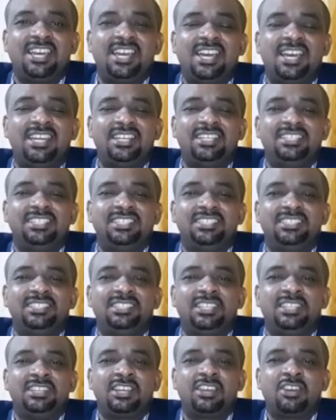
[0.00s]
and
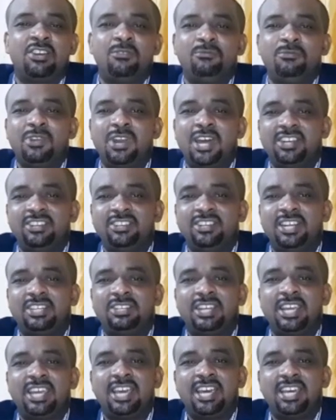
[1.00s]
the camaraderie
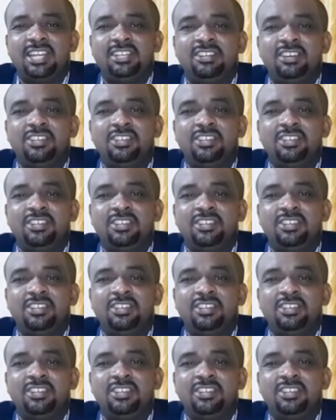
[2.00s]
that I had,